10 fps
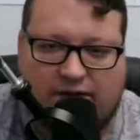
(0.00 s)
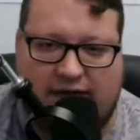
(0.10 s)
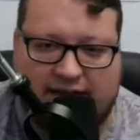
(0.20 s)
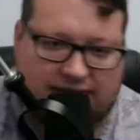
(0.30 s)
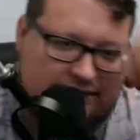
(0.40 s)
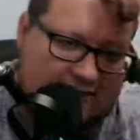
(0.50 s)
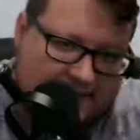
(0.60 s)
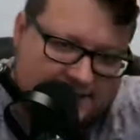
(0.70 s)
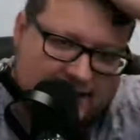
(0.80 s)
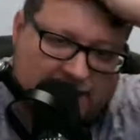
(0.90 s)
because they
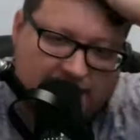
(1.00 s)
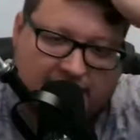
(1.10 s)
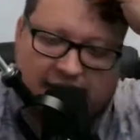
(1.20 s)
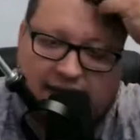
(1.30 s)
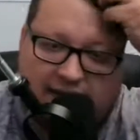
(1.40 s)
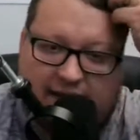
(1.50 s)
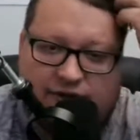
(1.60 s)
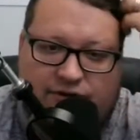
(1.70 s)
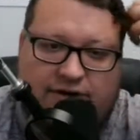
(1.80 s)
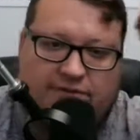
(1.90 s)
could tell they
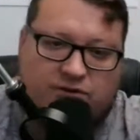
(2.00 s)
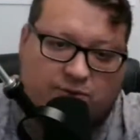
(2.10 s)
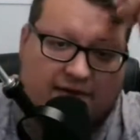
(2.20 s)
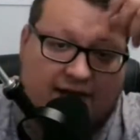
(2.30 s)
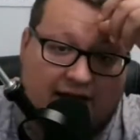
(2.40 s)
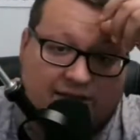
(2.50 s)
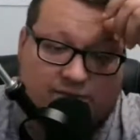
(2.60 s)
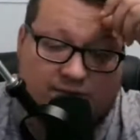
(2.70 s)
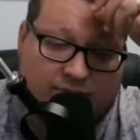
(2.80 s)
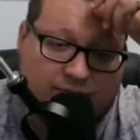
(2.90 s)
knew he was with us,
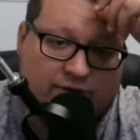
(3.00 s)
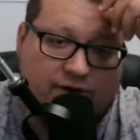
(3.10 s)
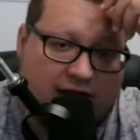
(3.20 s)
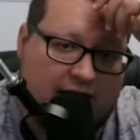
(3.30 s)
with Brood,